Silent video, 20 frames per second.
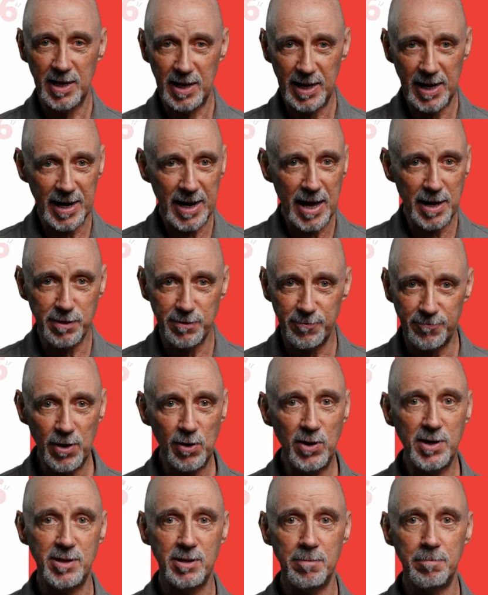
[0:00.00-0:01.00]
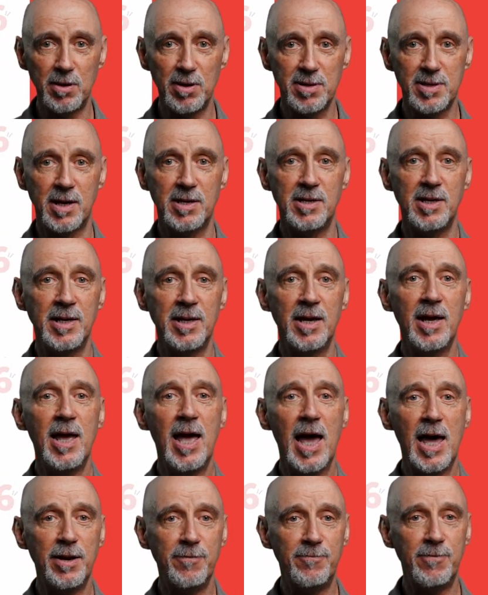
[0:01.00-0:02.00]
It has a very simple setting
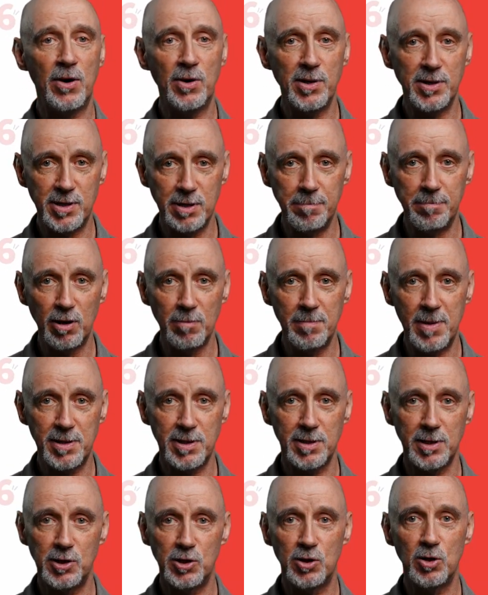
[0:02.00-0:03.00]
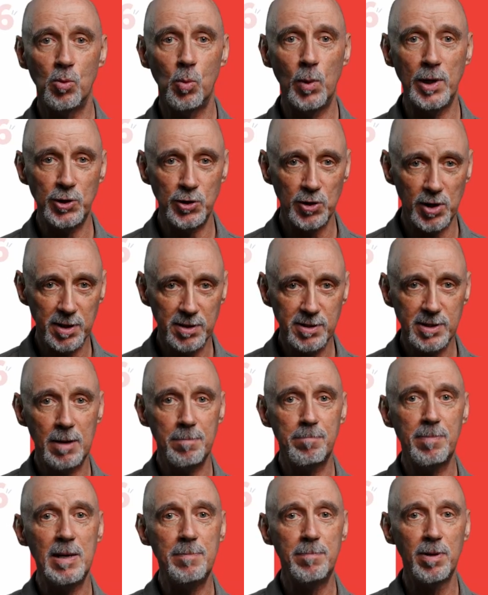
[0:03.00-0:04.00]
and a very simple message. We should
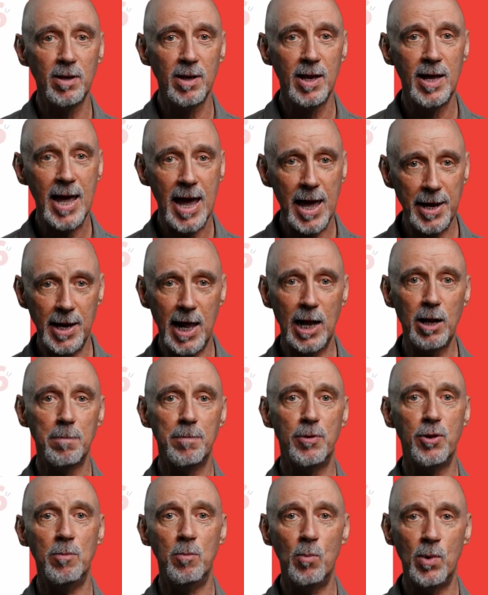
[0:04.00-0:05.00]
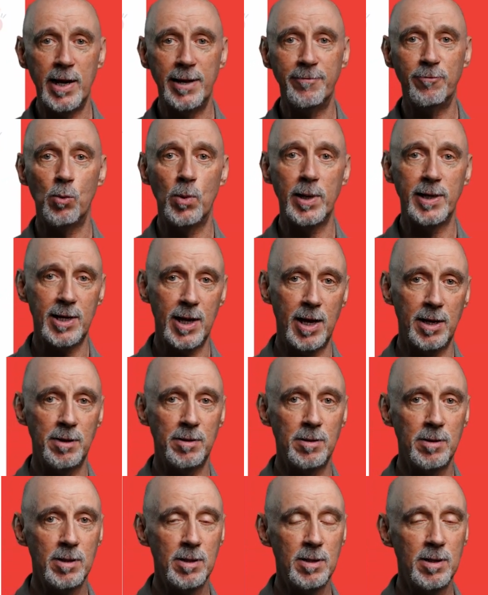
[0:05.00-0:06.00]
accept people and help them whenever we
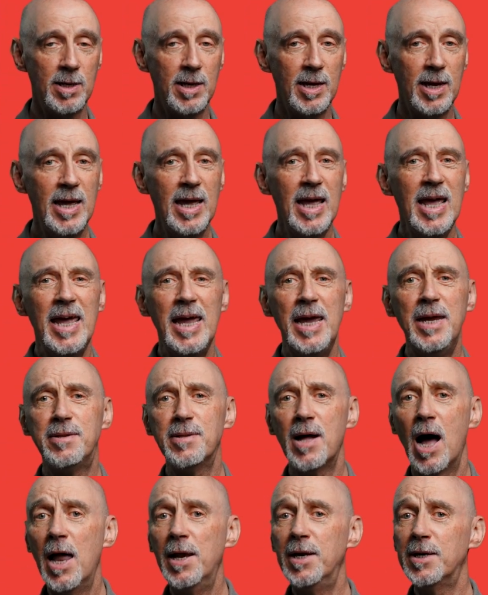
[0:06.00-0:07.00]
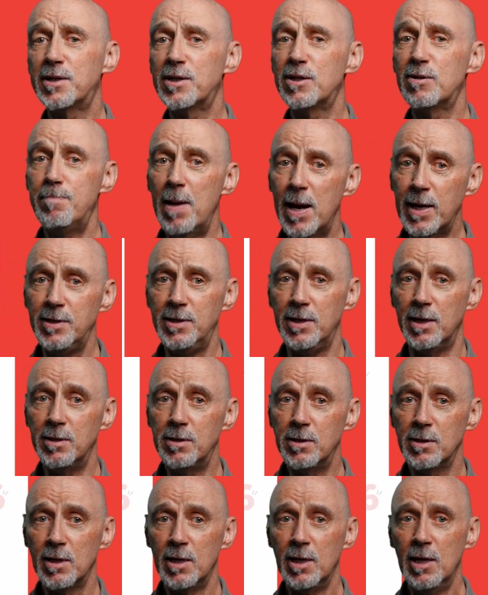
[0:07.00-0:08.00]
can. It's
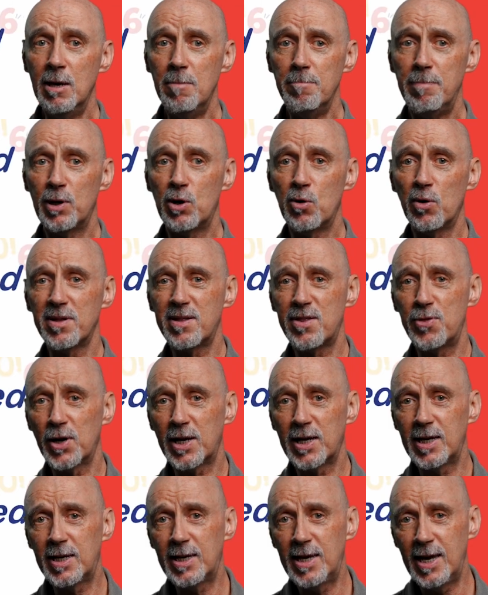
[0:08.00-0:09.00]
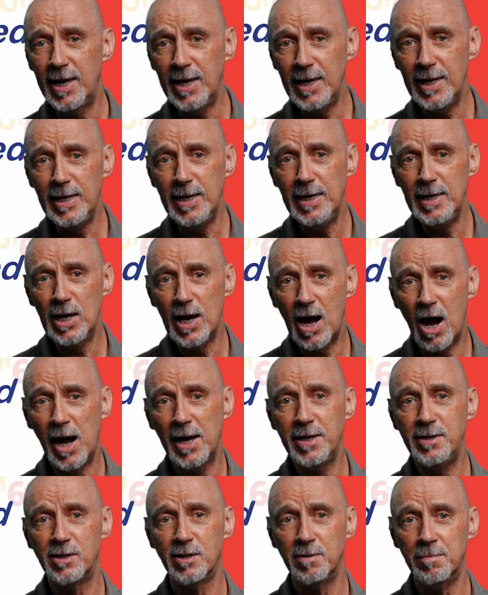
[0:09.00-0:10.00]
unexpected because the key
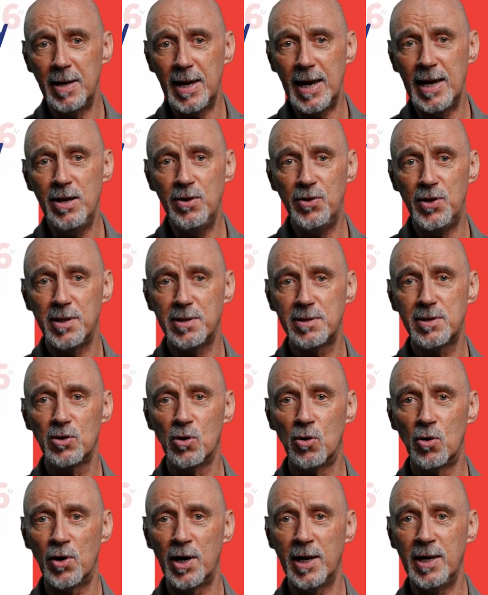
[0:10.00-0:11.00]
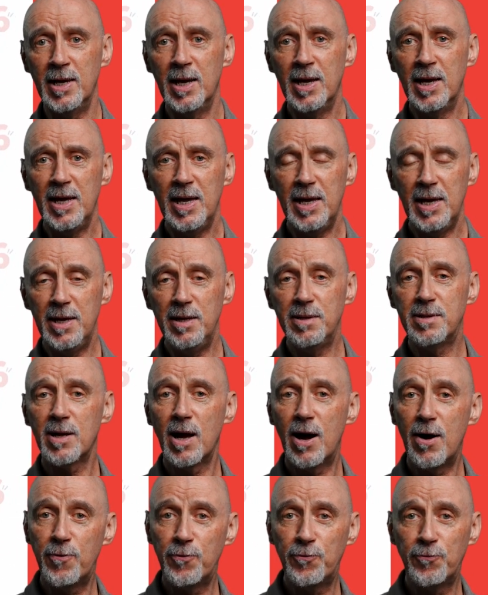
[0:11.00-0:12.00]
item in this story is
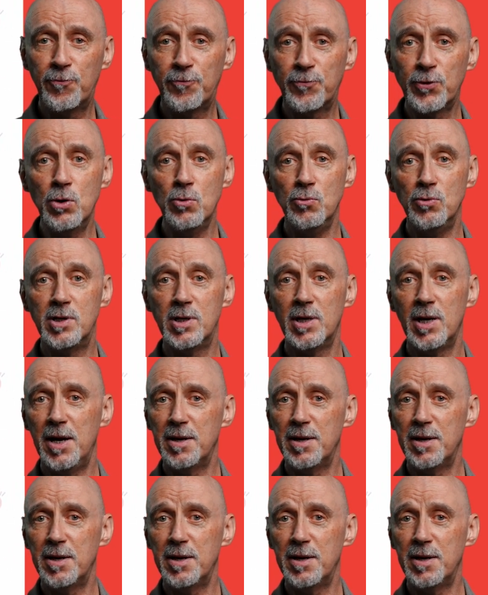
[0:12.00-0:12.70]
a fruit.